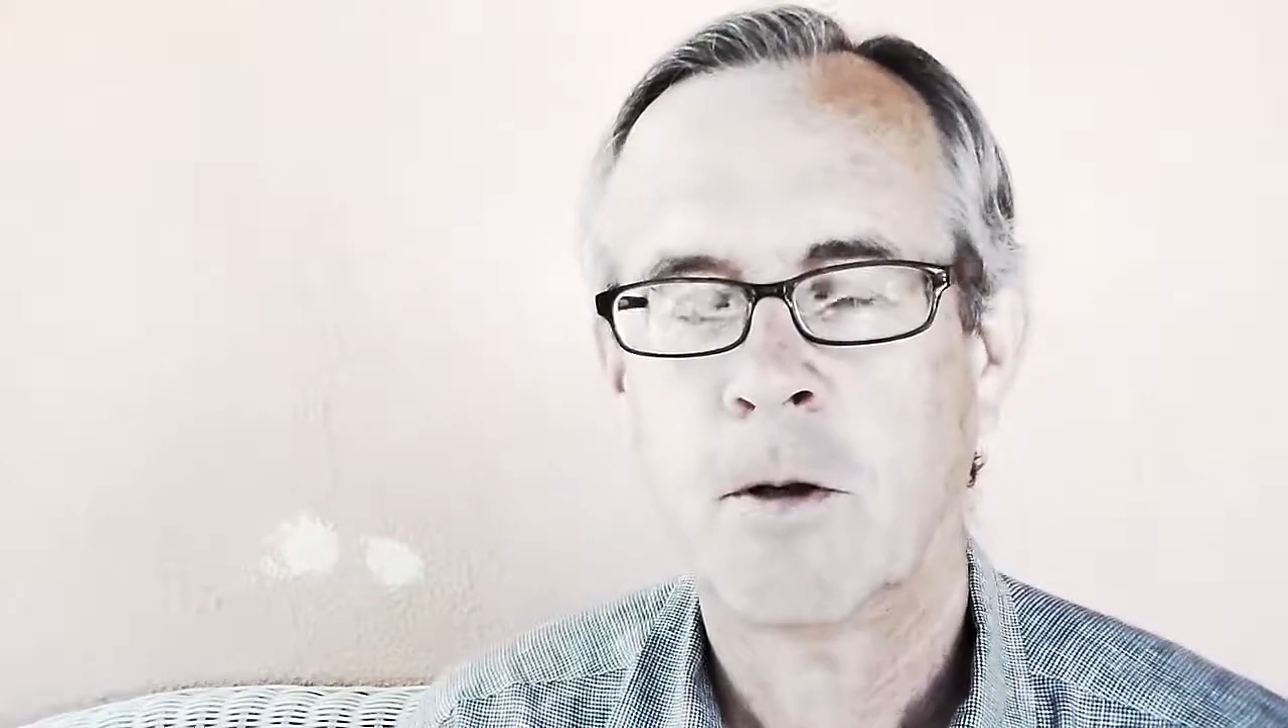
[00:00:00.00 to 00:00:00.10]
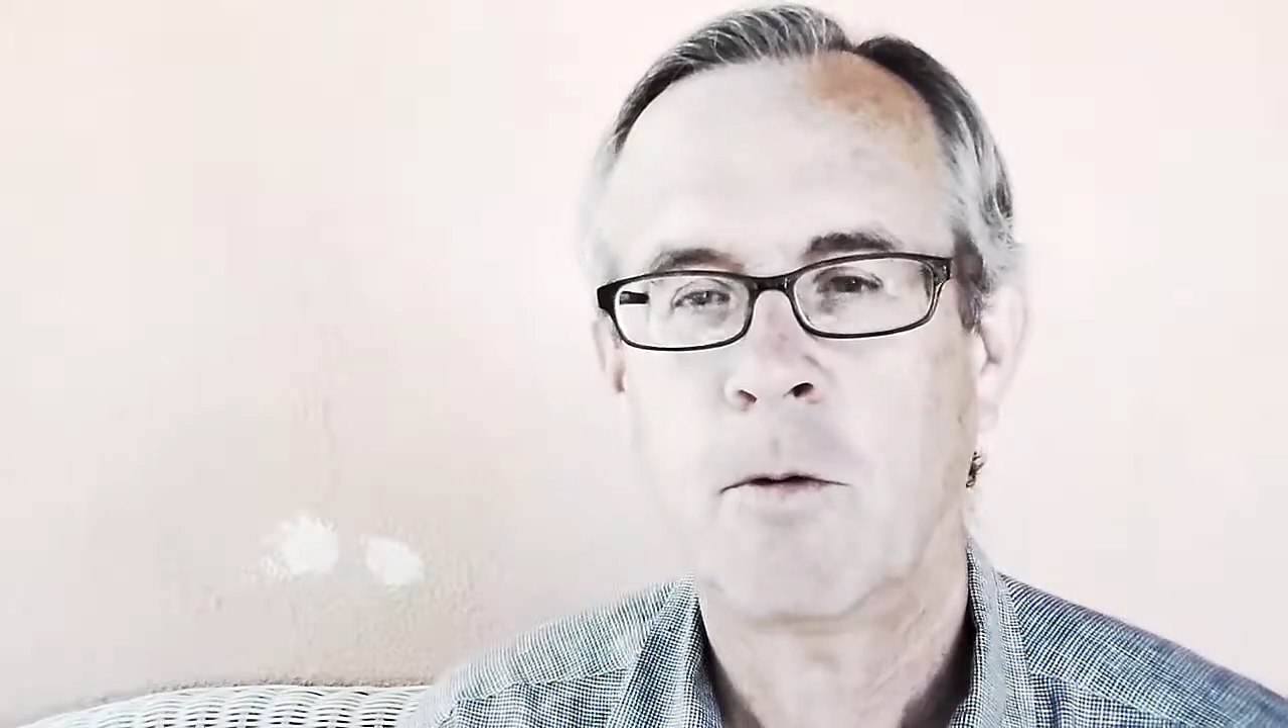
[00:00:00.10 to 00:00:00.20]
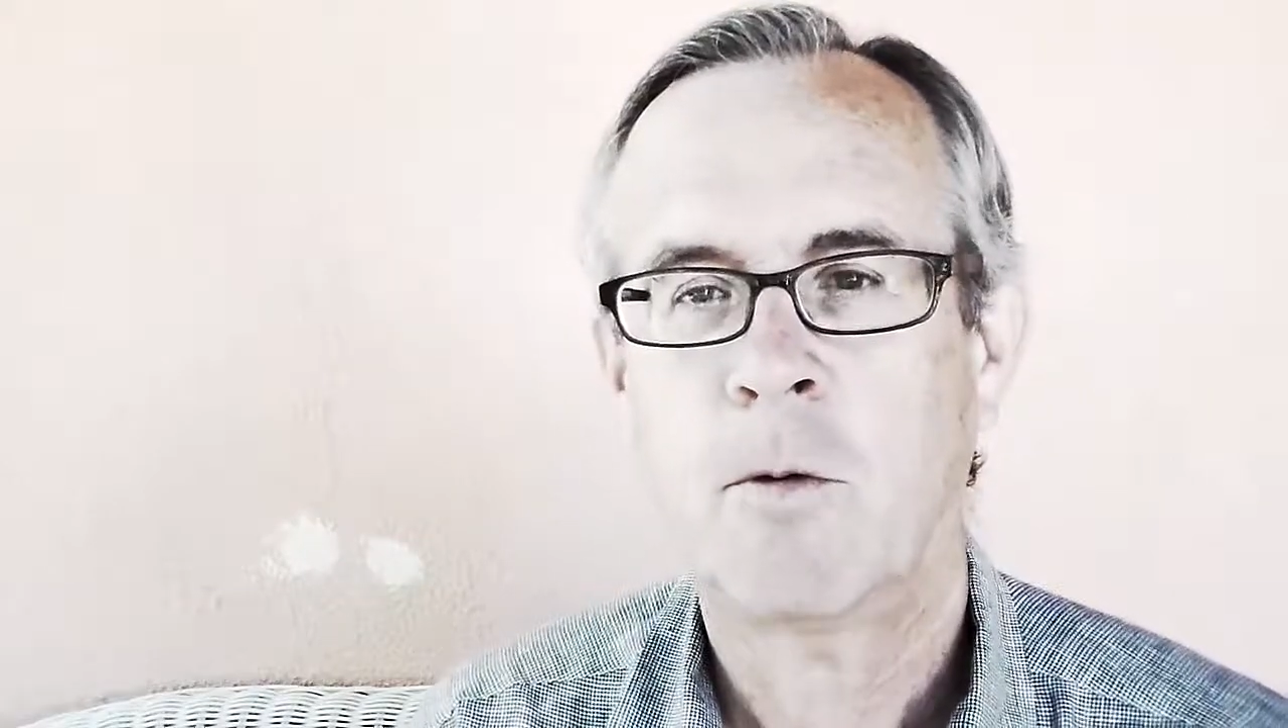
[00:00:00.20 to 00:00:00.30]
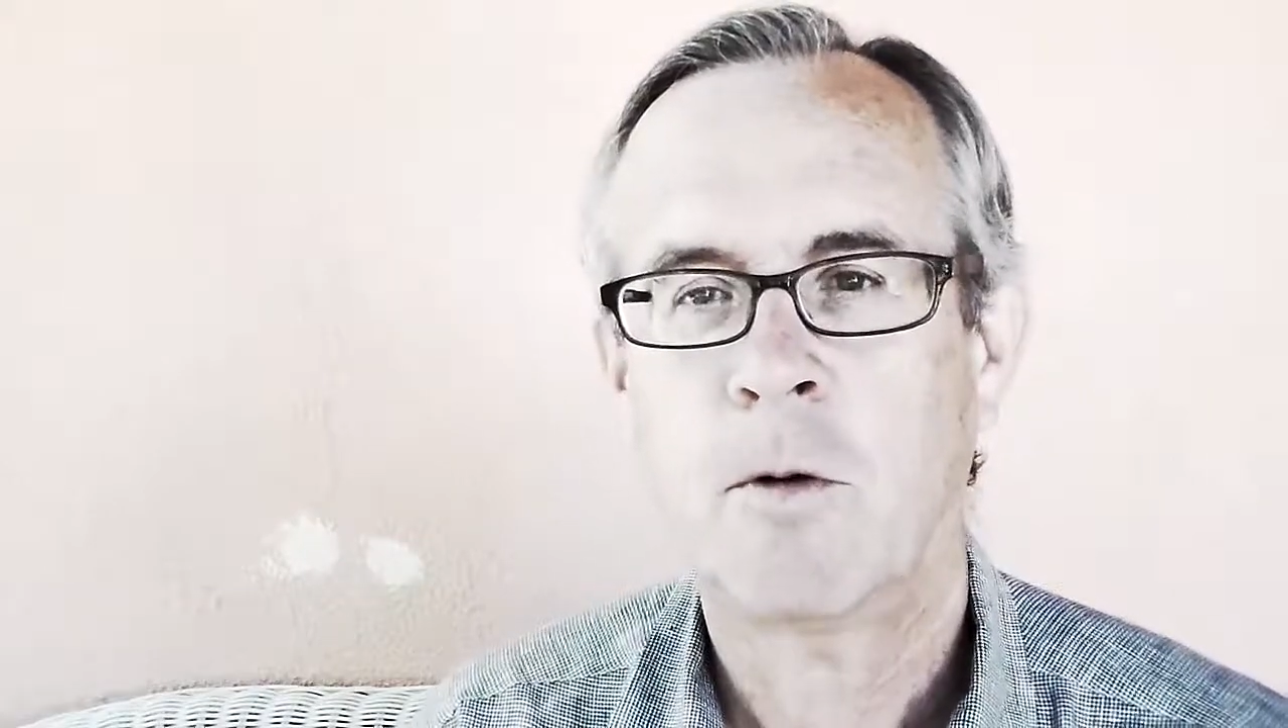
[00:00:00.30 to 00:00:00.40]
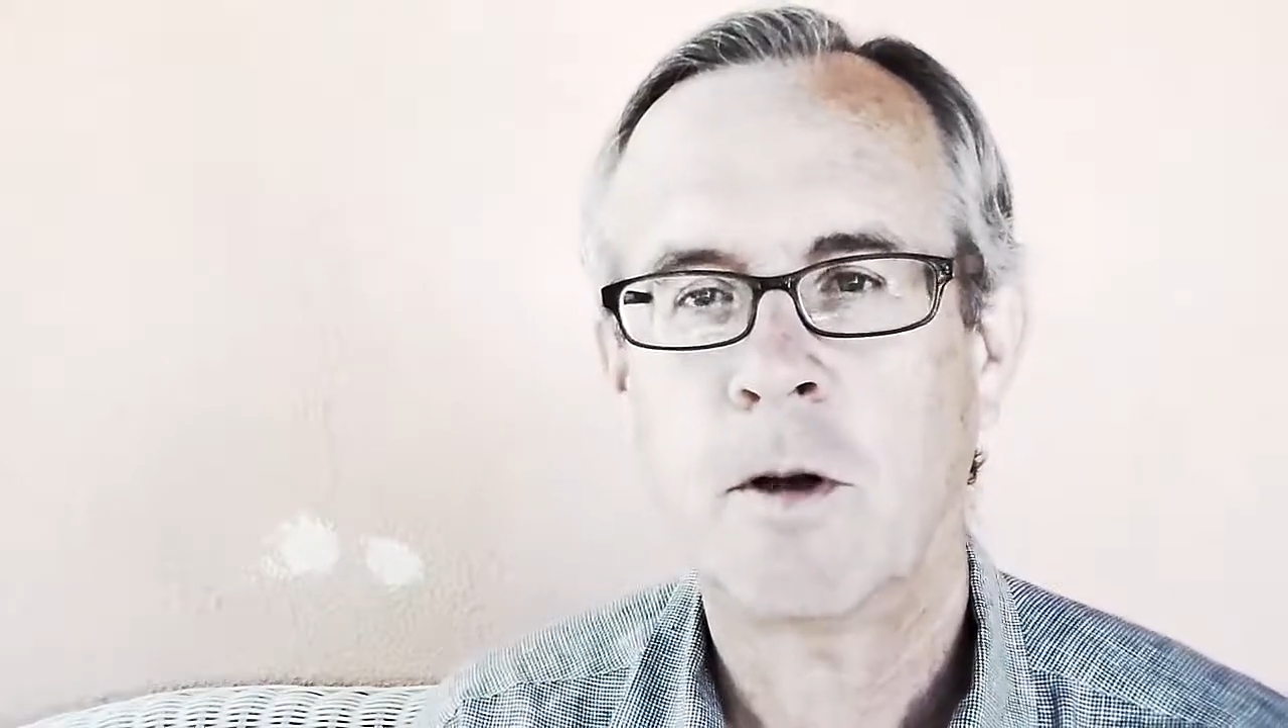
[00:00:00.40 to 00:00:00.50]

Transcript: So